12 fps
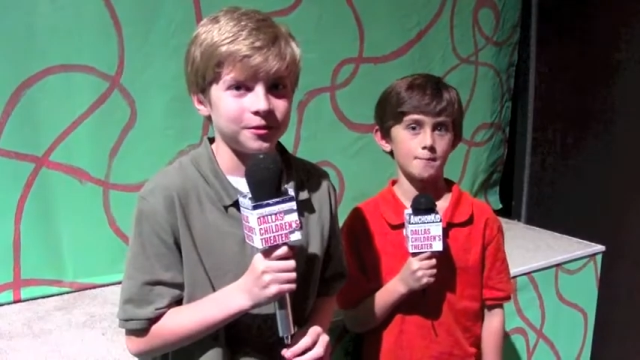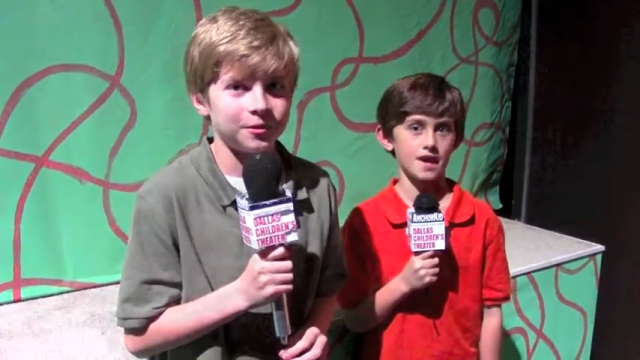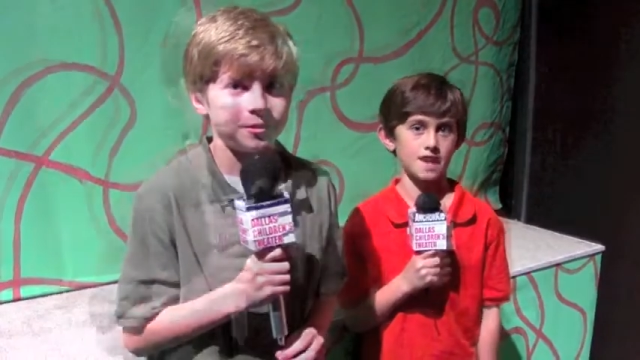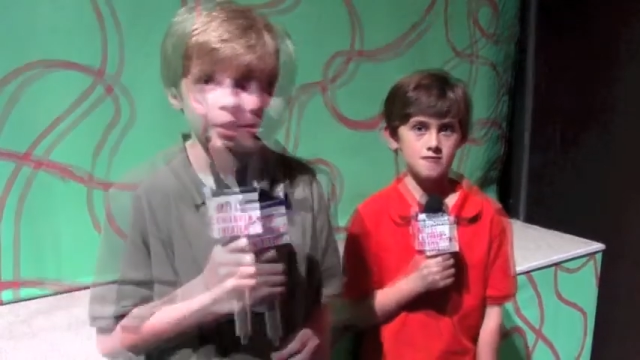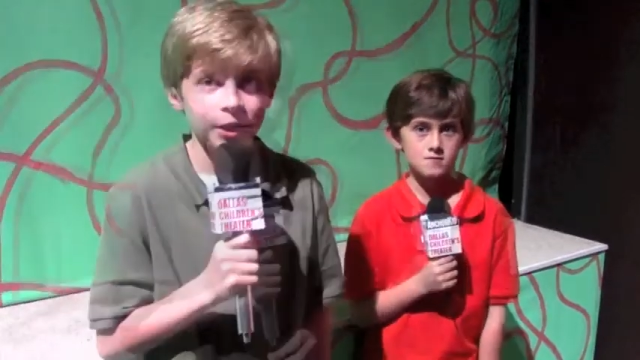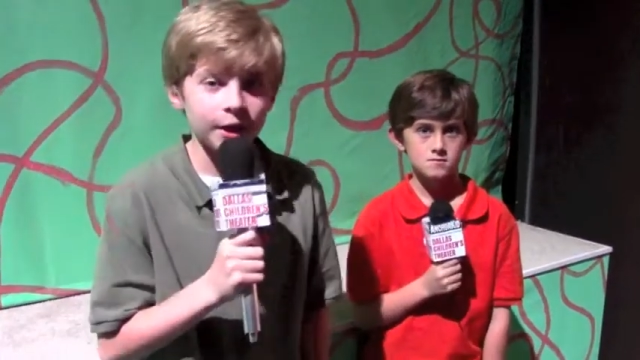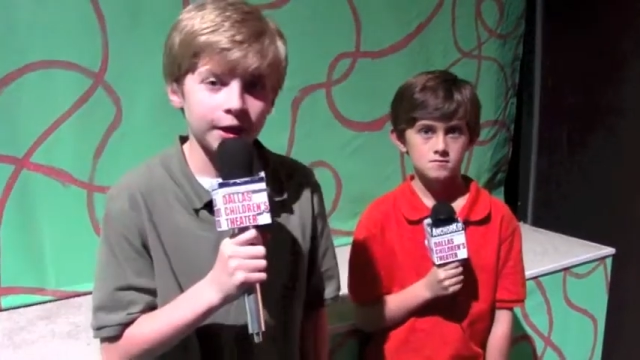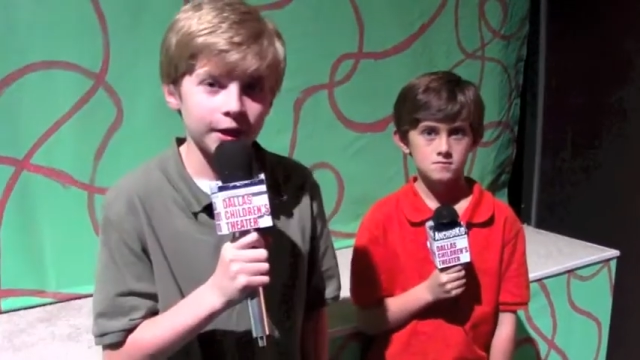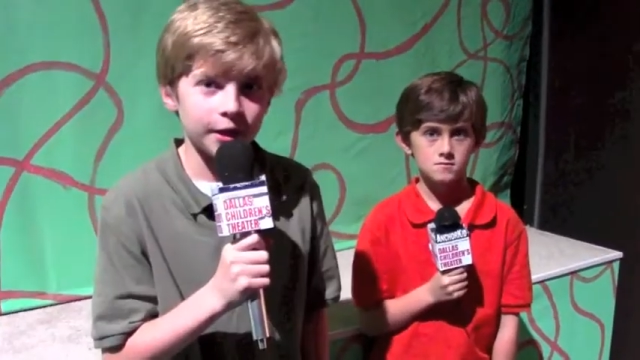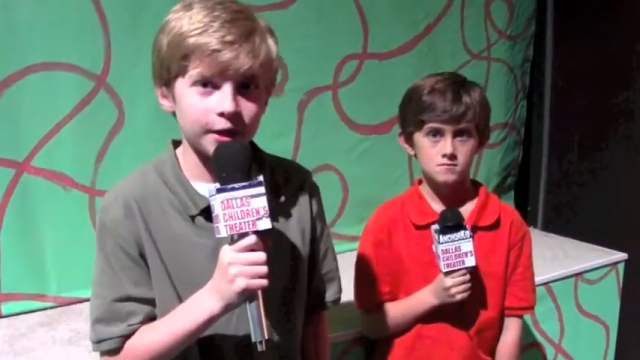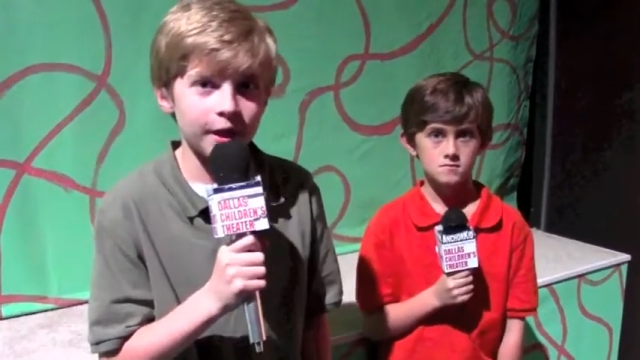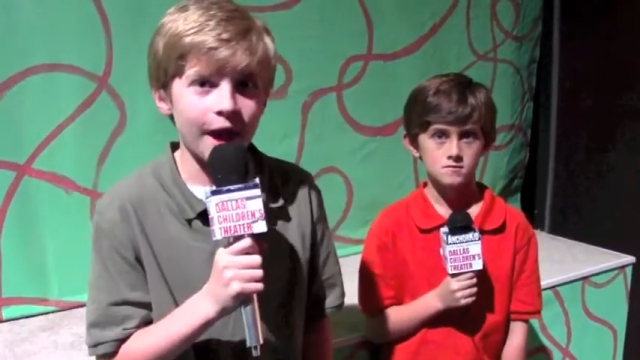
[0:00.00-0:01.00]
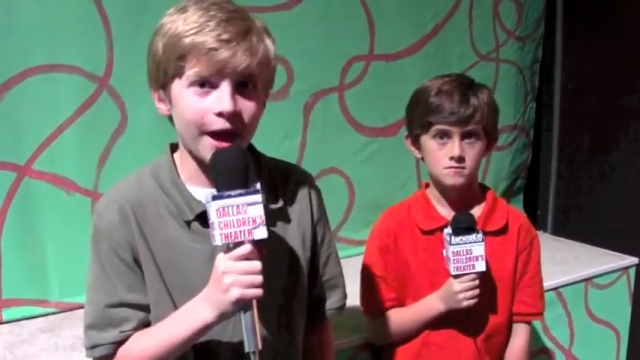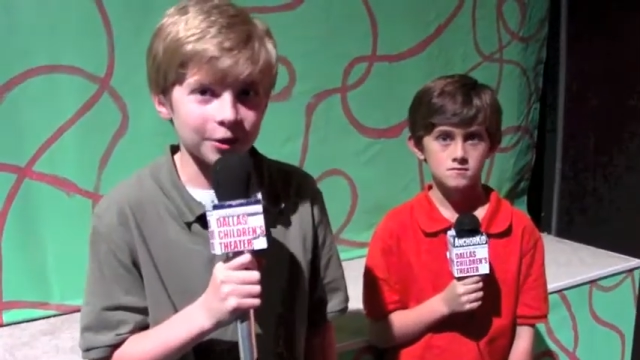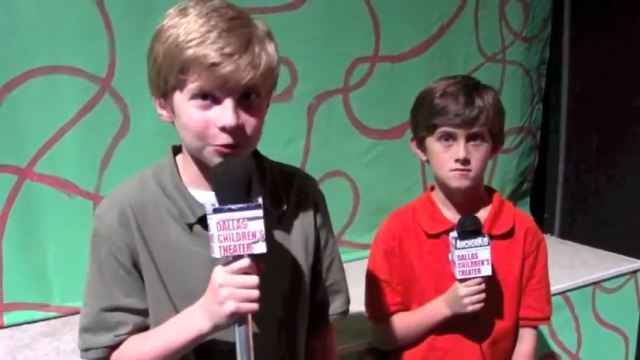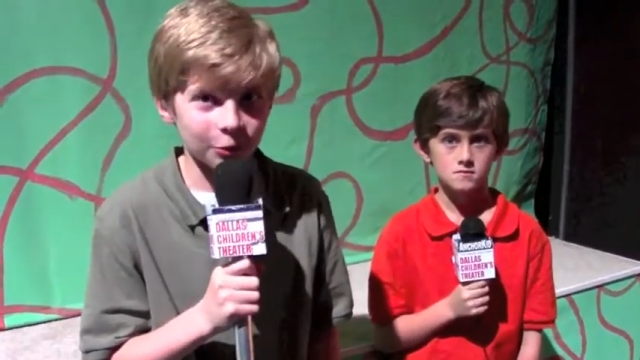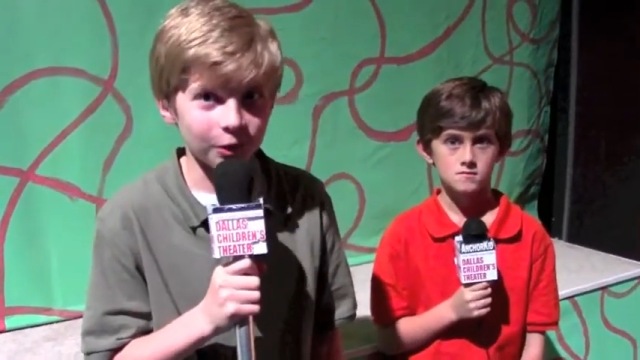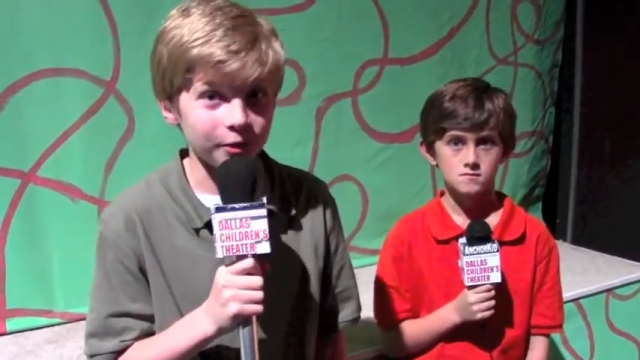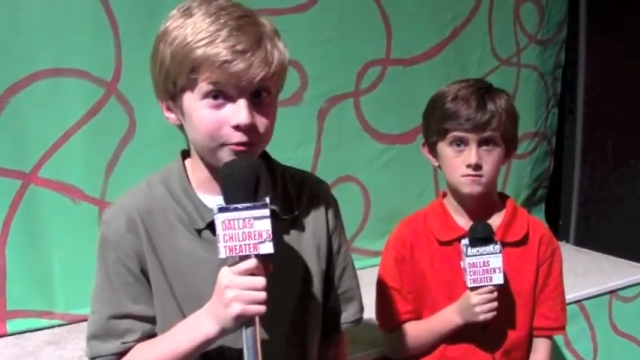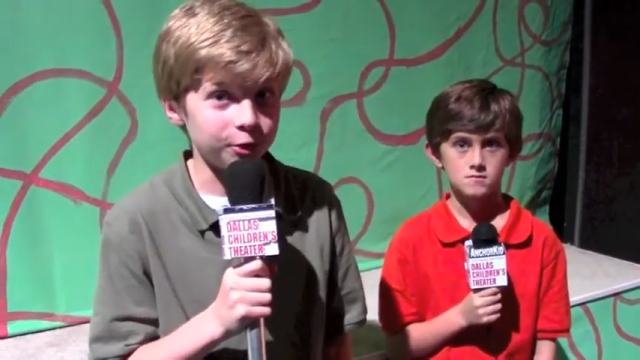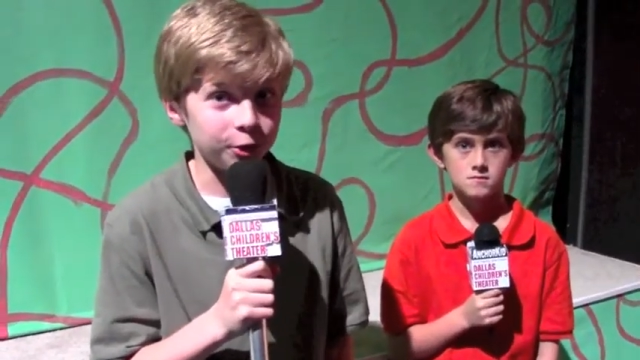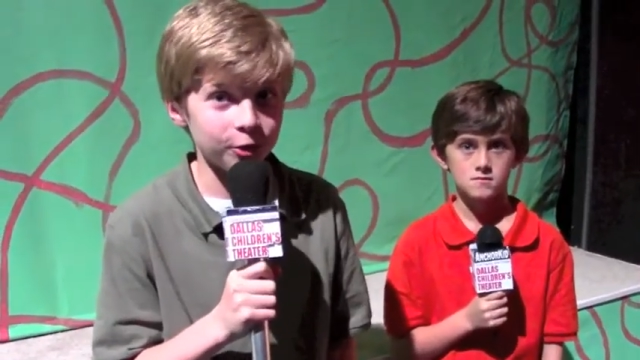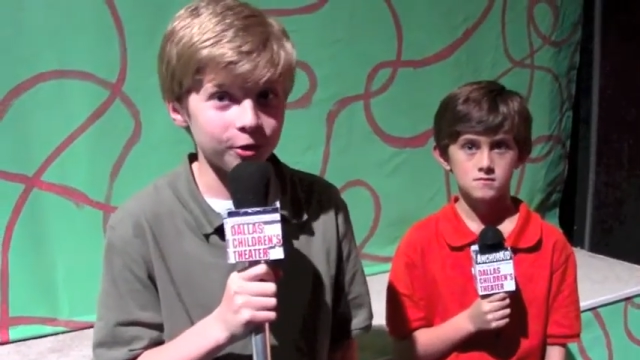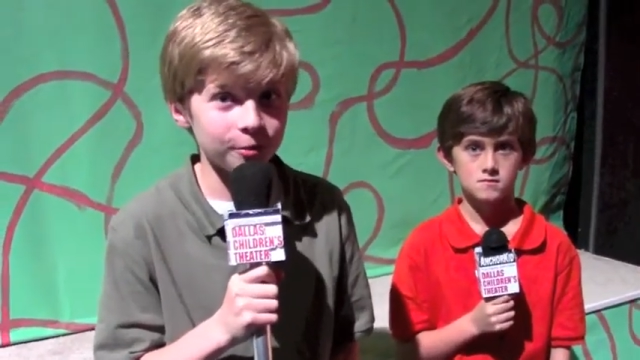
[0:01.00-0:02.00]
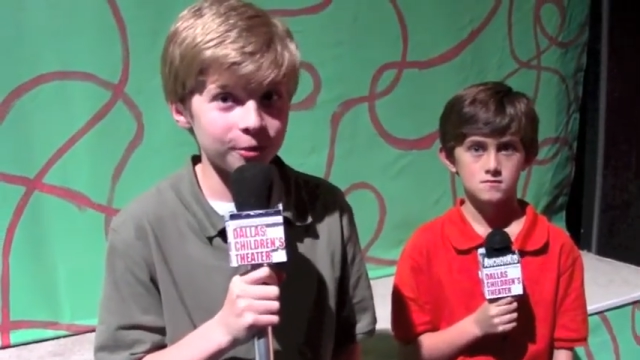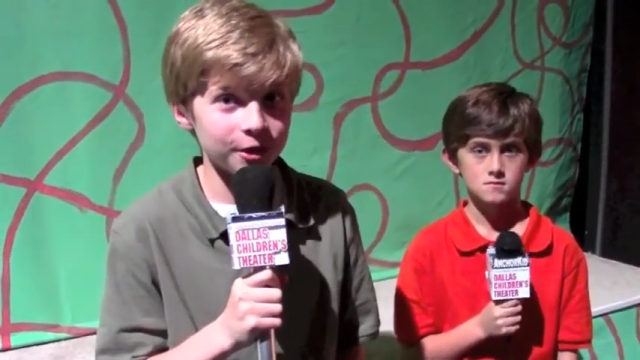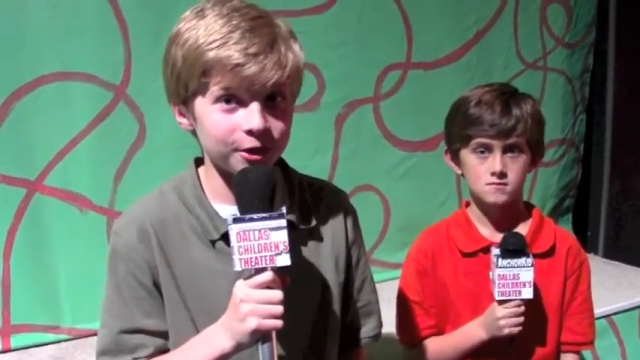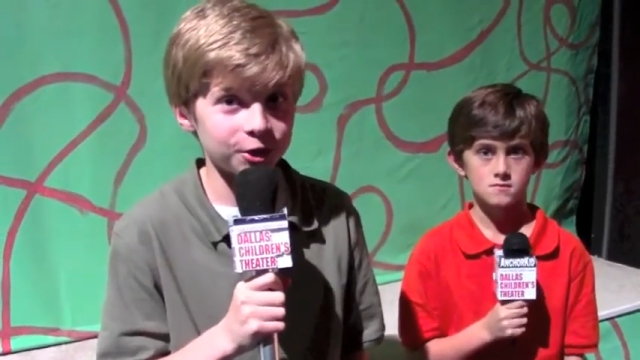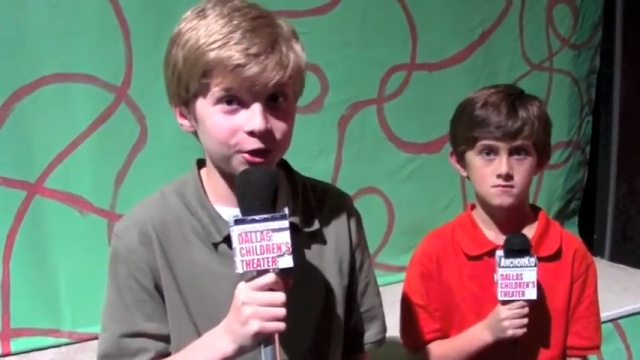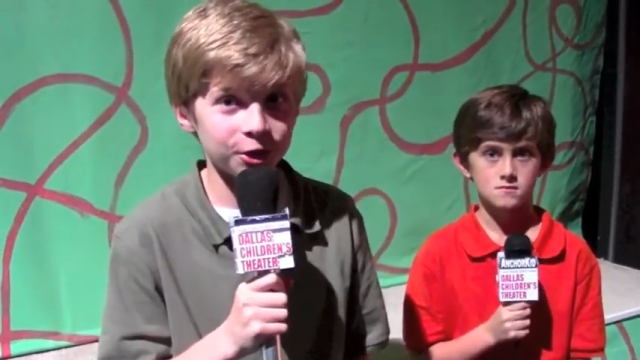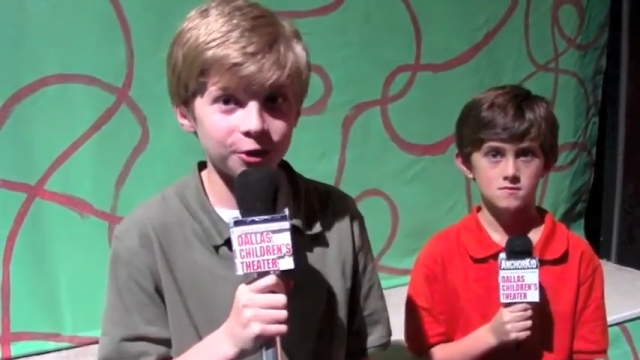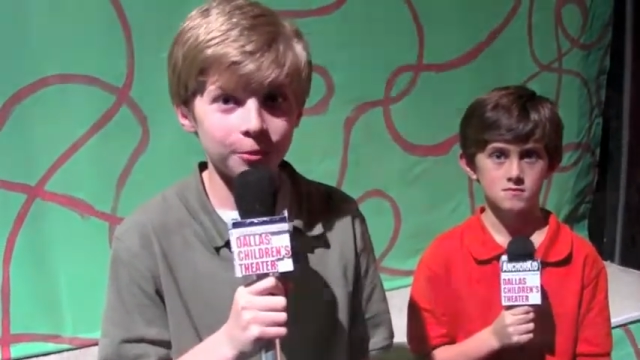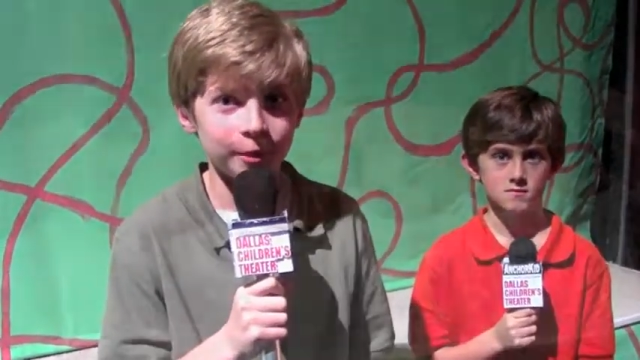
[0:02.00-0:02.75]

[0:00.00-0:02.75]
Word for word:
Speaker 1: Max. In Act 1 of Junie B.'s Jingle